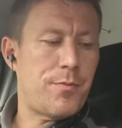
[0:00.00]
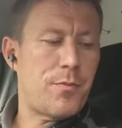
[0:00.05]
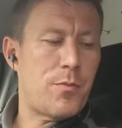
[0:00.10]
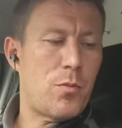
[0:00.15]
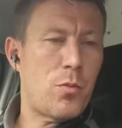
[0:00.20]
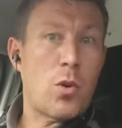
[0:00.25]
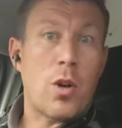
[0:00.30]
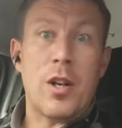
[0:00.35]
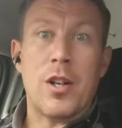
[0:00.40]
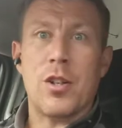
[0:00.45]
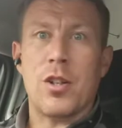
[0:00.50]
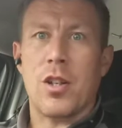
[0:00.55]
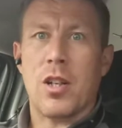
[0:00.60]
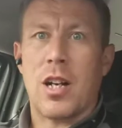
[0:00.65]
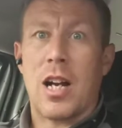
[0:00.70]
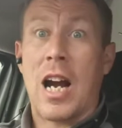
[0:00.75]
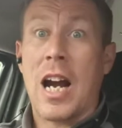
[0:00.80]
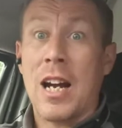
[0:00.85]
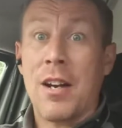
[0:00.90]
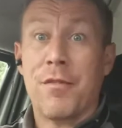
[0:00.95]
what
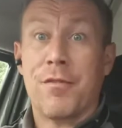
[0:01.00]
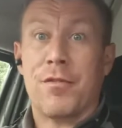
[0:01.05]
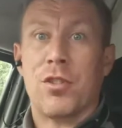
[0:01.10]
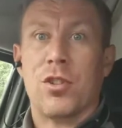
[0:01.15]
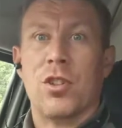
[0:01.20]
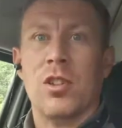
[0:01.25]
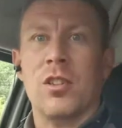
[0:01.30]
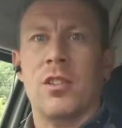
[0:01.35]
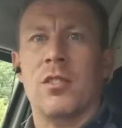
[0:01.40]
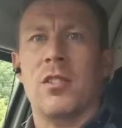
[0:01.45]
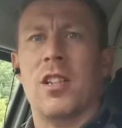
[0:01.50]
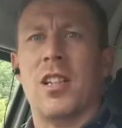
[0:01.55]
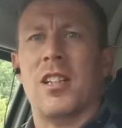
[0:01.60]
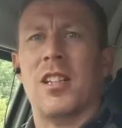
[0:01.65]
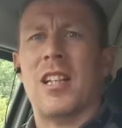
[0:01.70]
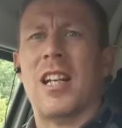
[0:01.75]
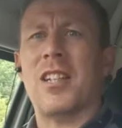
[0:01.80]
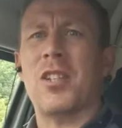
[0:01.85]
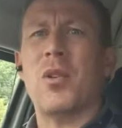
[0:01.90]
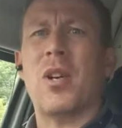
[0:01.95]
I have done, and
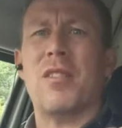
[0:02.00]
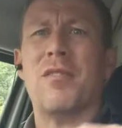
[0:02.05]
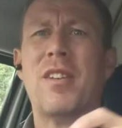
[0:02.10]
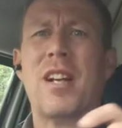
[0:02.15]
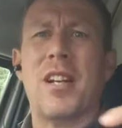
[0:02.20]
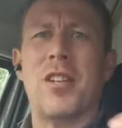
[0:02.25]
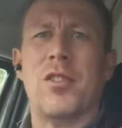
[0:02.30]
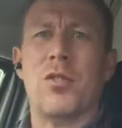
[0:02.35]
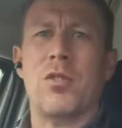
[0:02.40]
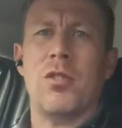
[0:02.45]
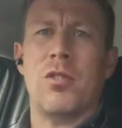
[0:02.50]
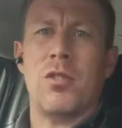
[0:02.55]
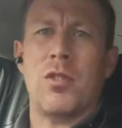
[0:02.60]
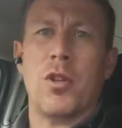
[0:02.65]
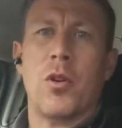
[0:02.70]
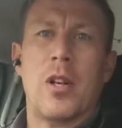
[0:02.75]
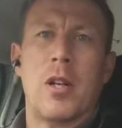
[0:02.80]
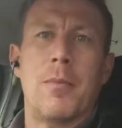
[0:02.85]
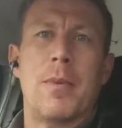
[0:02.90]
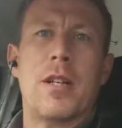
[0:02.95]
I do advise
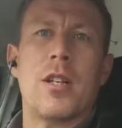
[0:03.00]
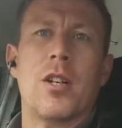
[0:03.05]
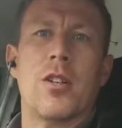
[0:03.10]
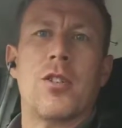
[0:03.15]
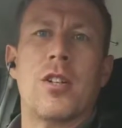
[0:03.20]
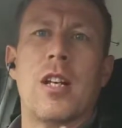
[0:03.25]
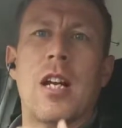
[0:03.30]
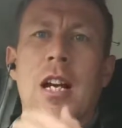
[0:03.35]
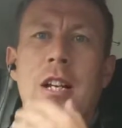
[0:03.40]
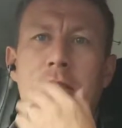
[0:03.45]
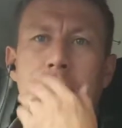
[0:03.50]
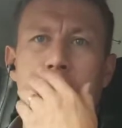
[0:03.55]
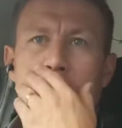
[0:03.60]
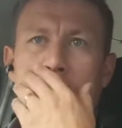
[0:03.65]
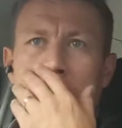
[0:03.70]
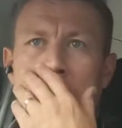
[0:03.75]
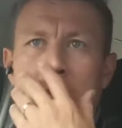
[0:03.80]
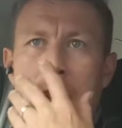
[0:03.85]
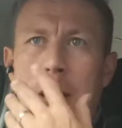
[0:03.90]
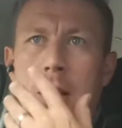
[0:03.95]
doing it because it has
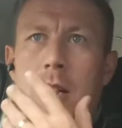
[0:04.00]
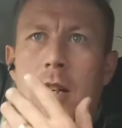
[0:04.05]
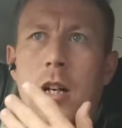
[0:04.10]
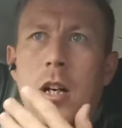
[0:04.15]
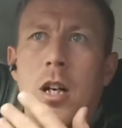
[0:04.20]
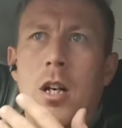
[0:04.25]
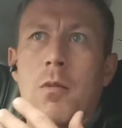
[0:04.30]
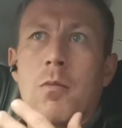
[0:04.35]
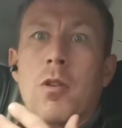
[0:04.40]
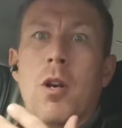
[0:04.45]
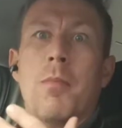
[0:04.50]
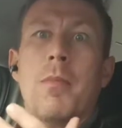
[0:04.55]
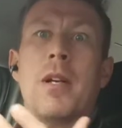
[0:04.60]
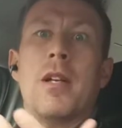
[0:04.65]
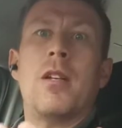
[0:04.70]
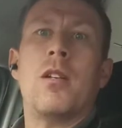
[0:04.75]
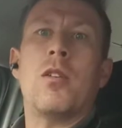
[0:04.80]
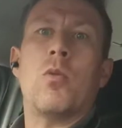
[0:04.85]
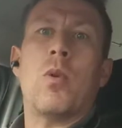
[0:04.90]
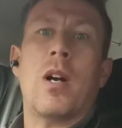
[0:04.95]
got
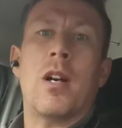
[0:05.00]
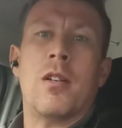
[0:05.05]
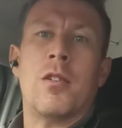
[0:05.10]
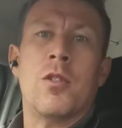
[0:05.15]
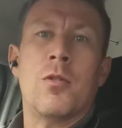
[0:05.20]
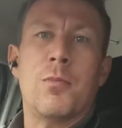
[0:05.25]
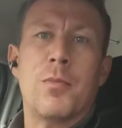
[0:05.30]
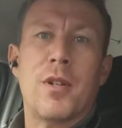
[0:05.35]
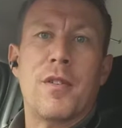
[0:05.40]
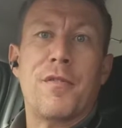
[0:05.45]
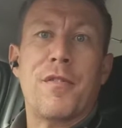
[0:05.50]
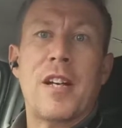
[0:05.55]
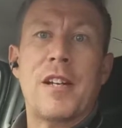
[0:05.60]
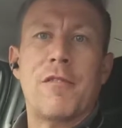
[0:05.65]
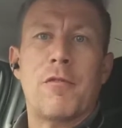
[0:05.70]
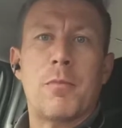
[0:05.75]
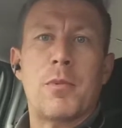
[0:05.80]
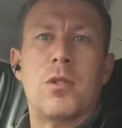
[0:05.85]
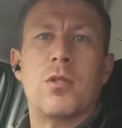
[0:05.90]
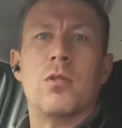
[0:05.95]
me quite a number of
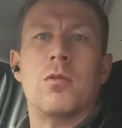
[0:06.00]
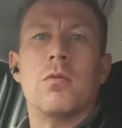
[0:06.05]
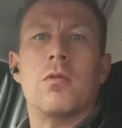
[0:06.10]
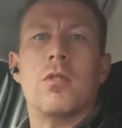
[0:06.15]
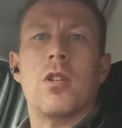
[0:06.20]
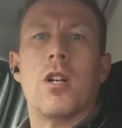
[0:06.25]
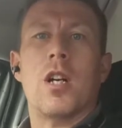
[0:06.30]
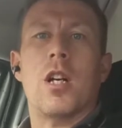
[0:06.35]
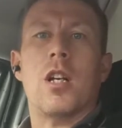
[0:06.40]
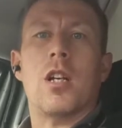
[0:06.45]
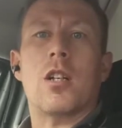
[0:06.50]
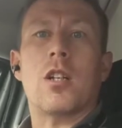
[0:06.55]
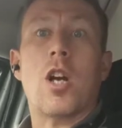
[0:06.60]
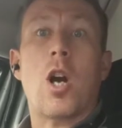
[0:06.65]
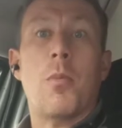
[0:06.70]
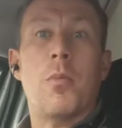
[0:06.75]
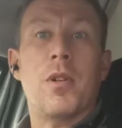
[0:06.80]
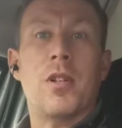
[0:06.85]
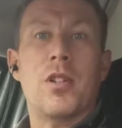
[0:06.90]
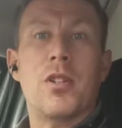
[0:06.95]
favourable
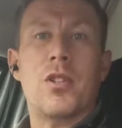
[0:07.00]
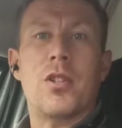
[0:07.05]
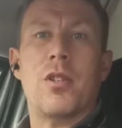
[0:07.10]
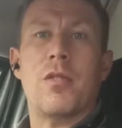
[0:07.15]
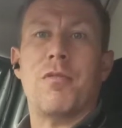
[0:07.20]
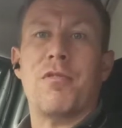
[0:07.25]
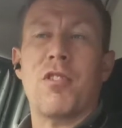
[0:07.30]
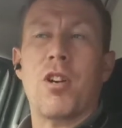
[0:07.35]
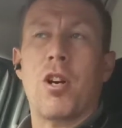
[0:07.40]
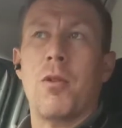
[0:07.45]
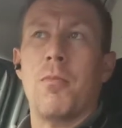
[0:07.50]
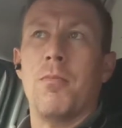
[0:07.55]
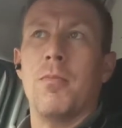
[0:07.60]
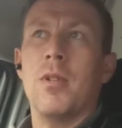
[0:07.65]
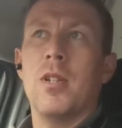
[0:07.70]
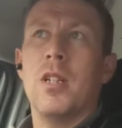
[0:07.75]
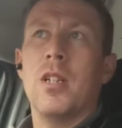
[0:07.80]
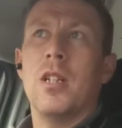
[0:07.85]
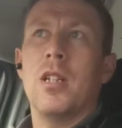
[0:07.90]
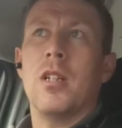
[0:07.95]
comments from
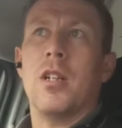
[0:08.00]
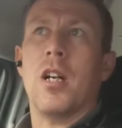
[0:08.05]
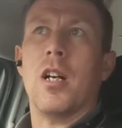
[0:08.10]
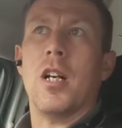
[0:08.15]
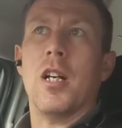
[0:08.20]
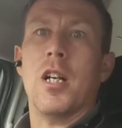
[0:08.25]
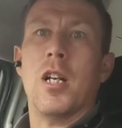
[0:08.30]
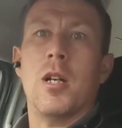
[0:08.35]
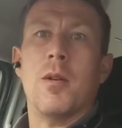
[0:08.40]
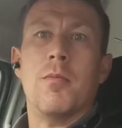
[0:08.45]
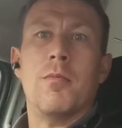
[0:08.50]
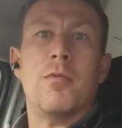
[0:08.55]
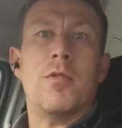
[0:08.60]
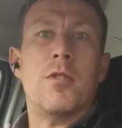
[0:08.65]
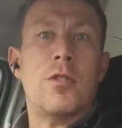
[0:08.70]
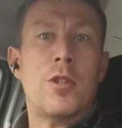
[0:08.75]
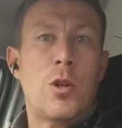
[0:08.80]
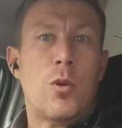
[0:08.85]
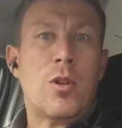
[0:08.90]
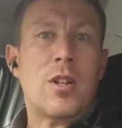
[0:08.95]

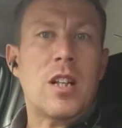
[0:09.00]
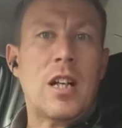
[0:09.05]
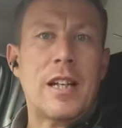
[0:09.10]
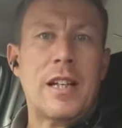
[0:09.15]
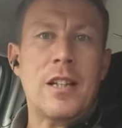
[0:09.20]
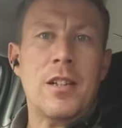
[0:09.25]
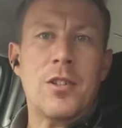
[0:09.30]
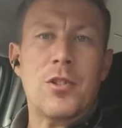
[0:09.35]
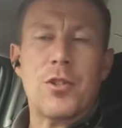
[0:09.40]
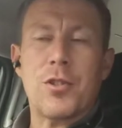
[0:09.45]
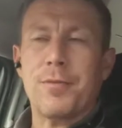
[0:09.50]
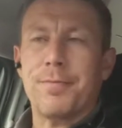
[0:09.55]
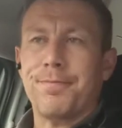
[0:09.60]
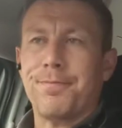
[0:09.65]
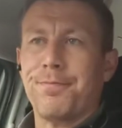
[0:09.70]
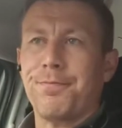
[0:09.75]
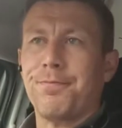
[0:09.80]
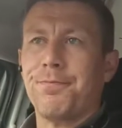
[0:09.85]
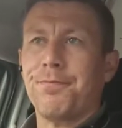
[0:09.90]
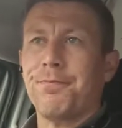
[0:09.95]
new clients.
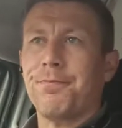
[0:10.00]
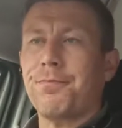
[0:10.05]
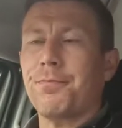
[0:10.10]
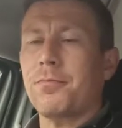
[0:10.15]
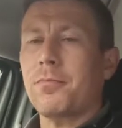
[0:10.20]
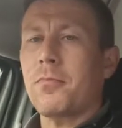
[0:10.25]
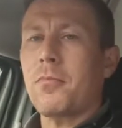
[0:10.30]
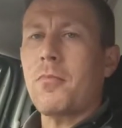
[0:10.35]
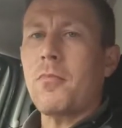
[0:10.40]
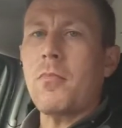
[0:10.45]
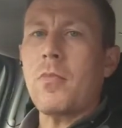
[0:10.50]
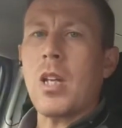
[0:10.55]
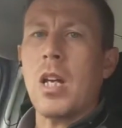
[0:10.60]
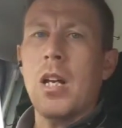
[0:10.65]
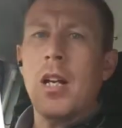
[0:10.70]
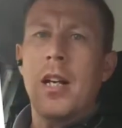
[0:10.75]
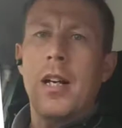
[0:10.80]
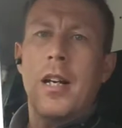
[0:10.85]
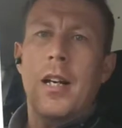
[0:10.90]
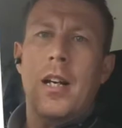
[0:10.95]

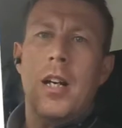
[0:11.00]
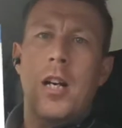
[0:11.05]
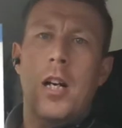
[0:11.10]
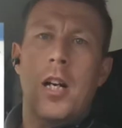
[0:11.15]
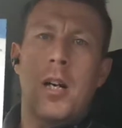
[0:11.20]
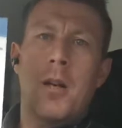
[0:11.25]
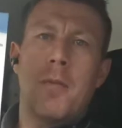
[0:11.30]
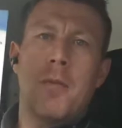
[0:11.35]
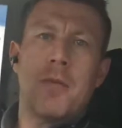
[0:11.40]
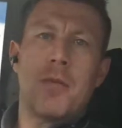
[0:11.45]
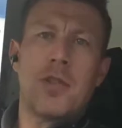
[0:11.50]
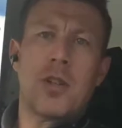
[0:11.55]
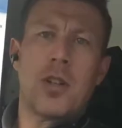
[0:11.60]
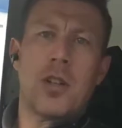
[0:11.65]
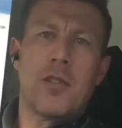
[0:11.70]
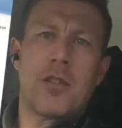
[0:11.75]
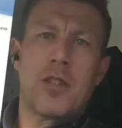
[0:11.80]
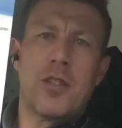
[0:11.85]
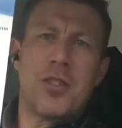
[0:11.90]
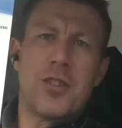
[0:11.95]
You
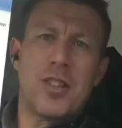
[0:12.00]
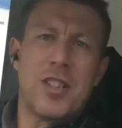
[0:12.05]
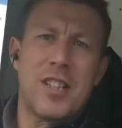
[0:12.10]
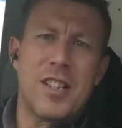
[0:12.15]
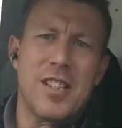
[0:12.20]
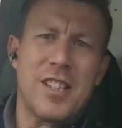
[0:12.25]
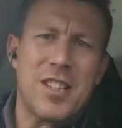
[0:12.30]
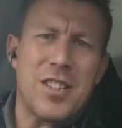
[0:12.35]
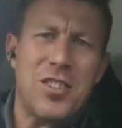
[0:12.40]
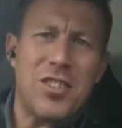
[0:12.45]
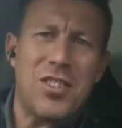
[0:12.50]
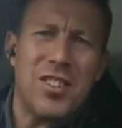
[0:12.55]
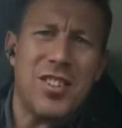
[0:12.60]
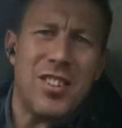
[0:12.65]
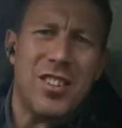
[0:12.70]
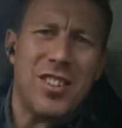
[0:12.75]
can see this.